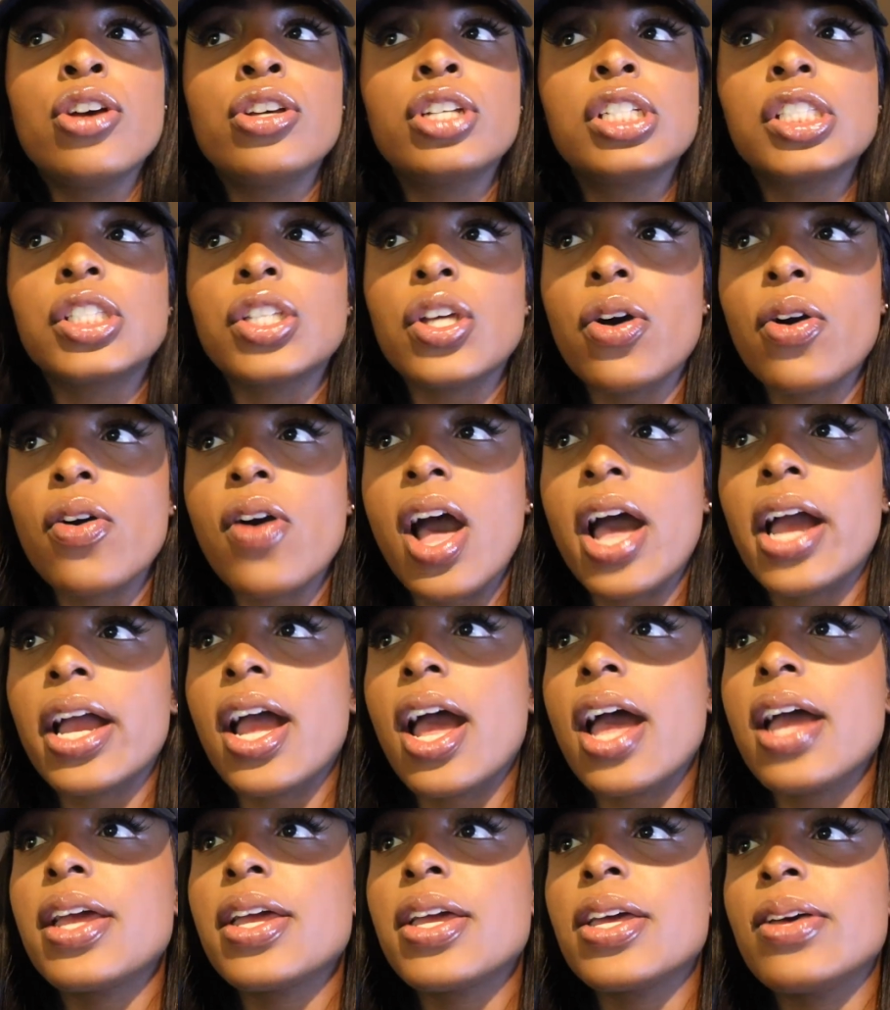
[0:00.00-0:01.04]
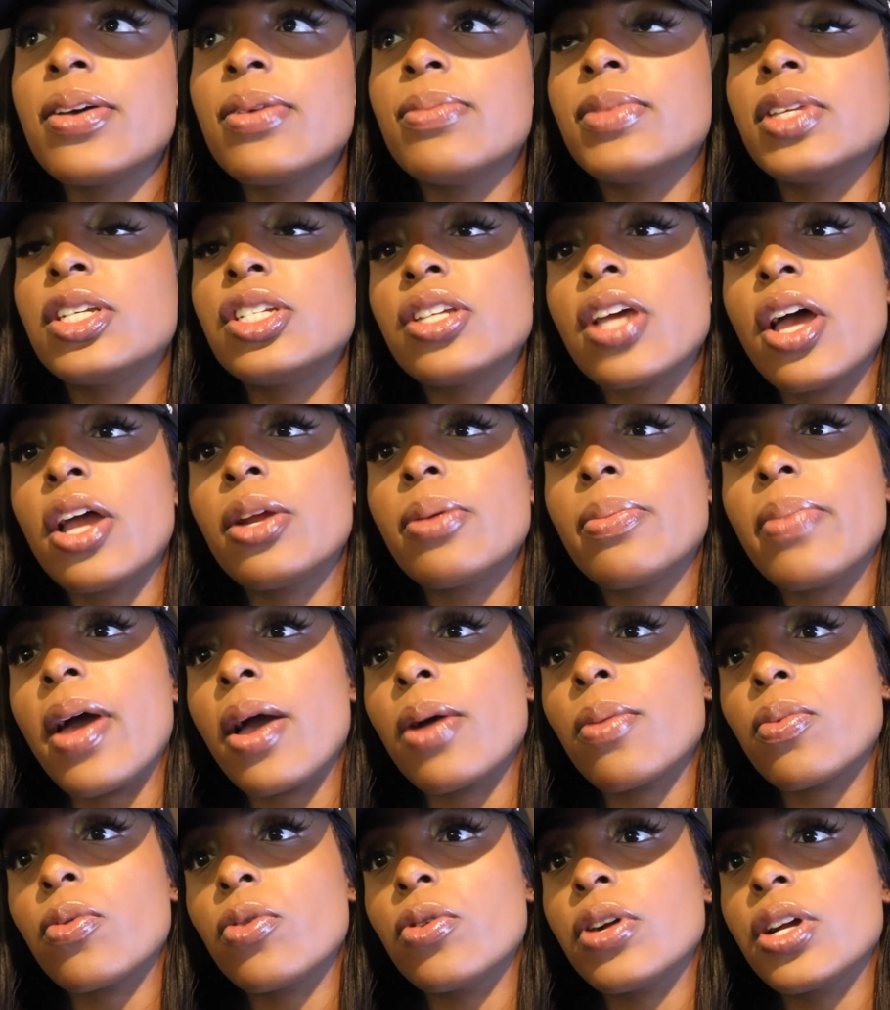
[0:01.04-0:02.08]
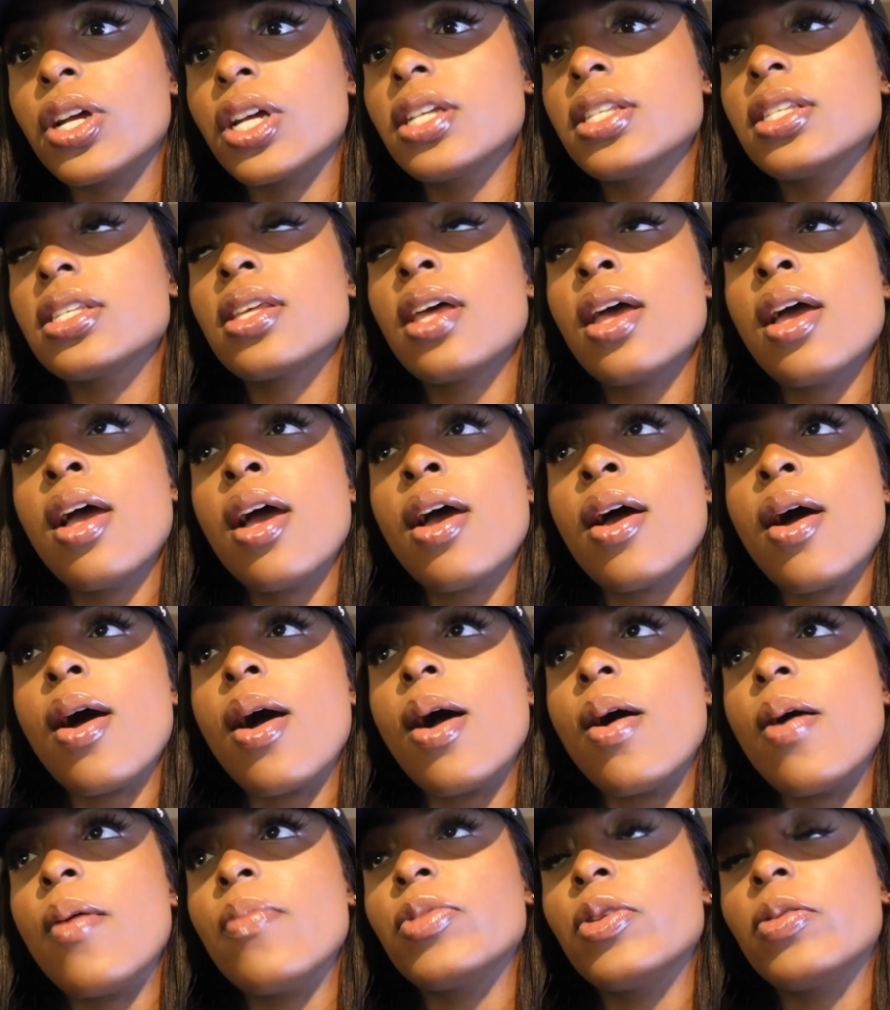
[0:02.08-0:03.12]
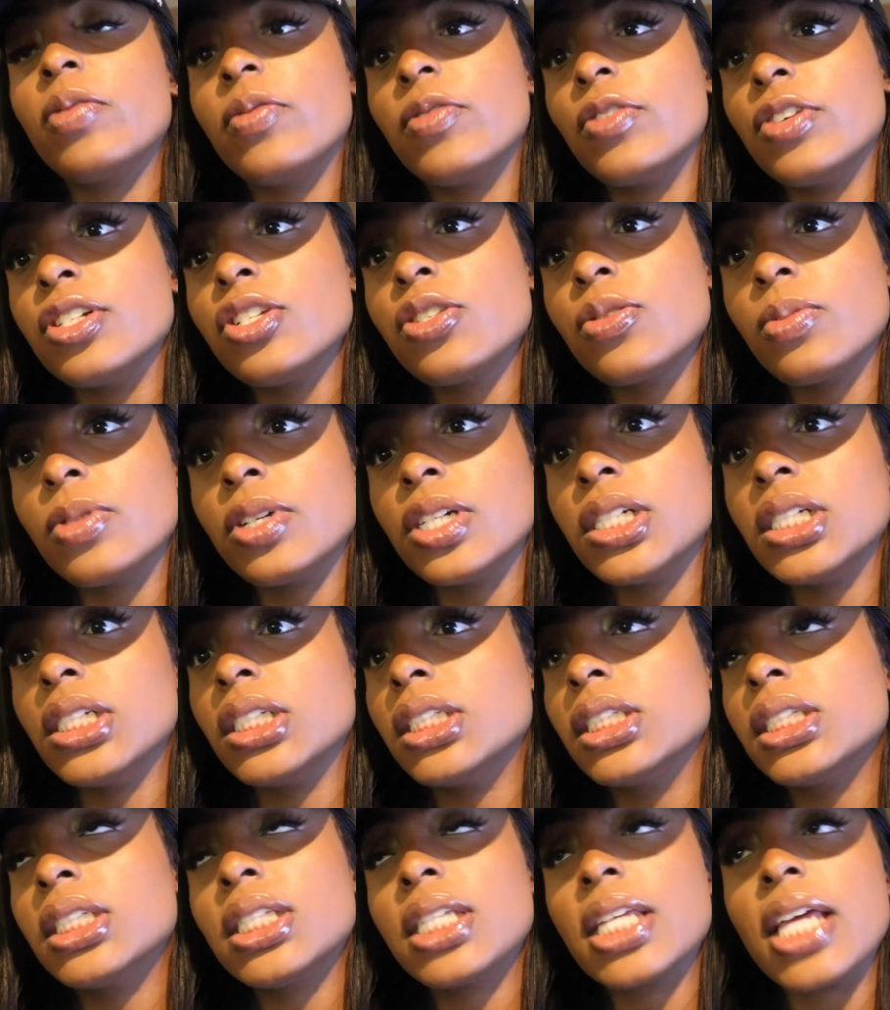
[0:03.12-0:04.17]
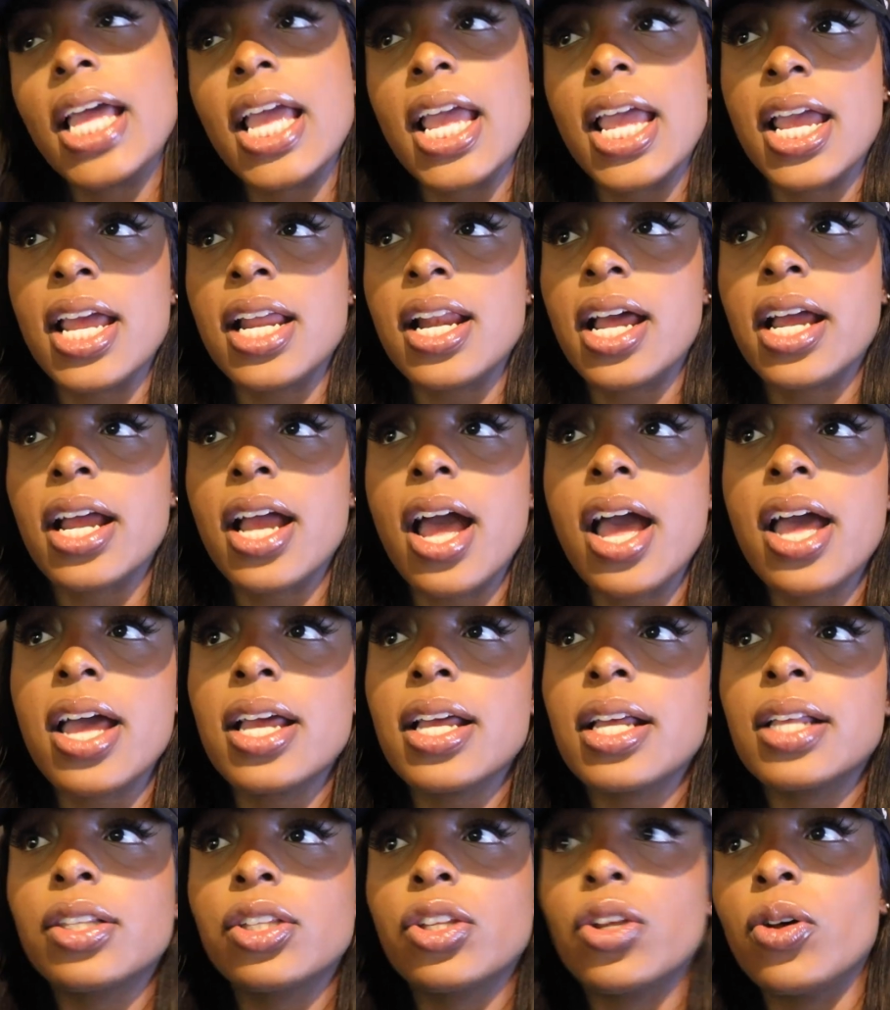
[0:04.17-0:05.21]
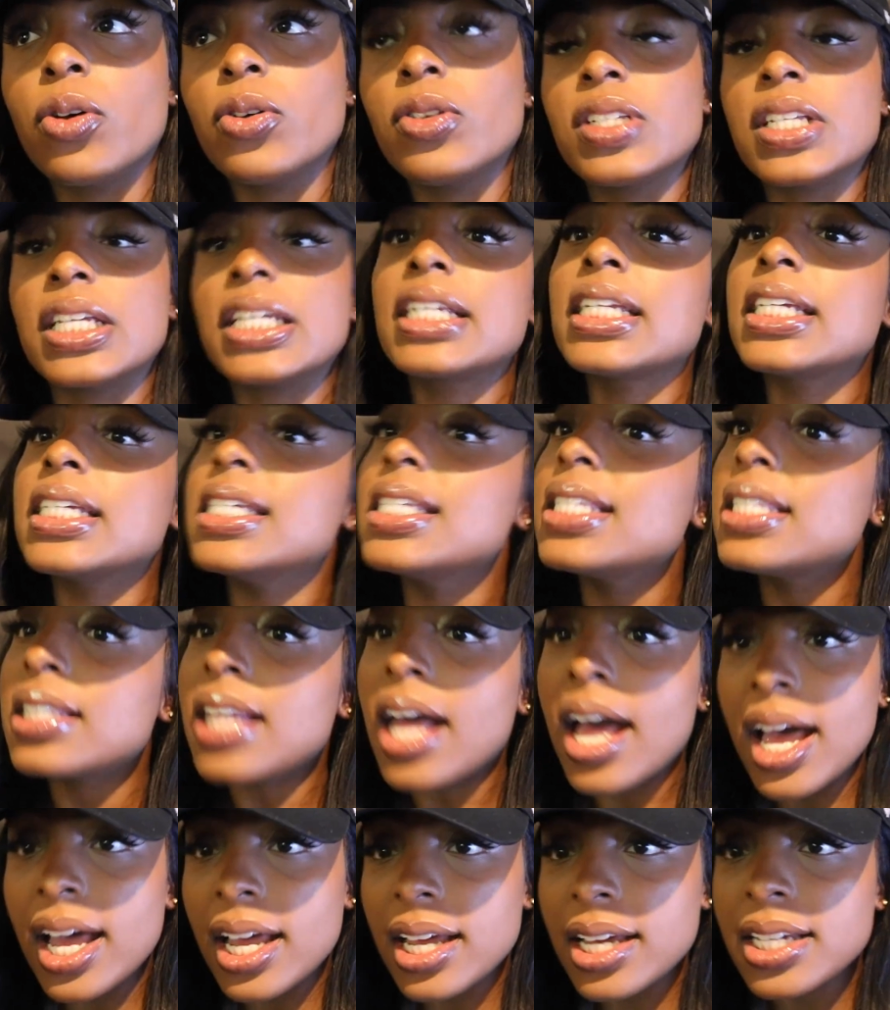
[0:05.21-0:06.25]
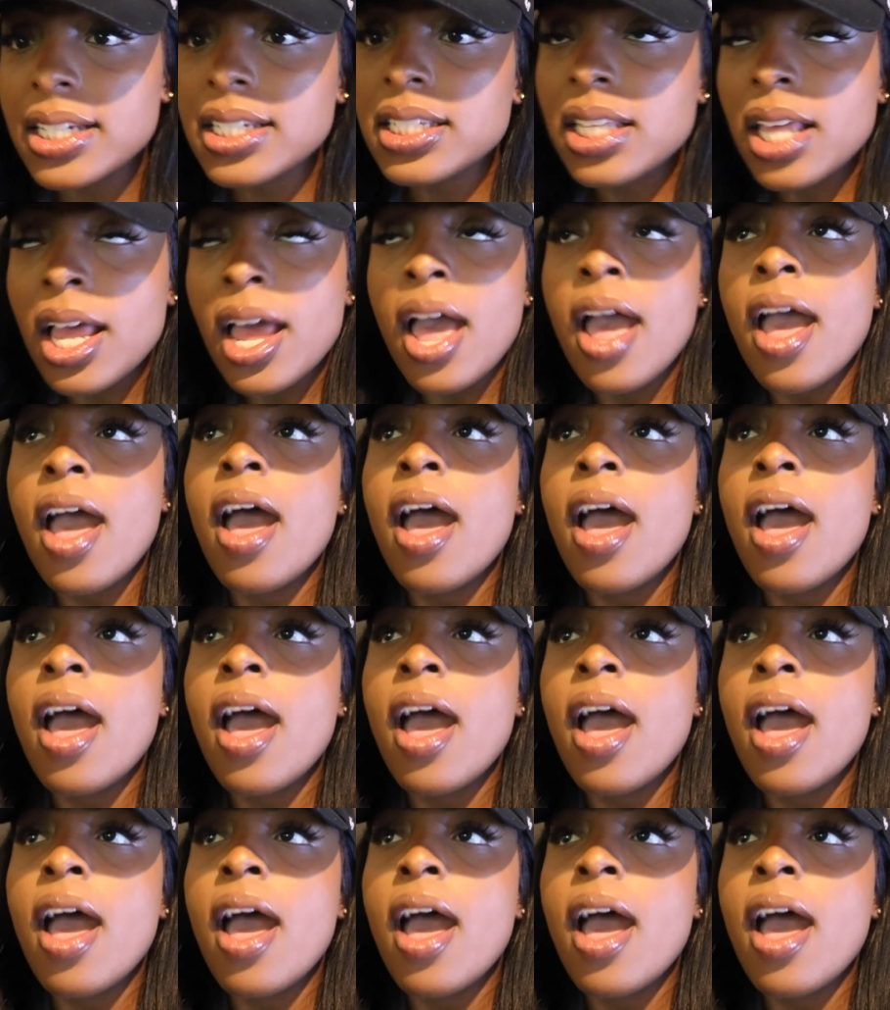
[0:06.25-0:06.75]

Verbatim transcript: So I got him the shattered backboards, um, the reverse ones, and I got those in his size.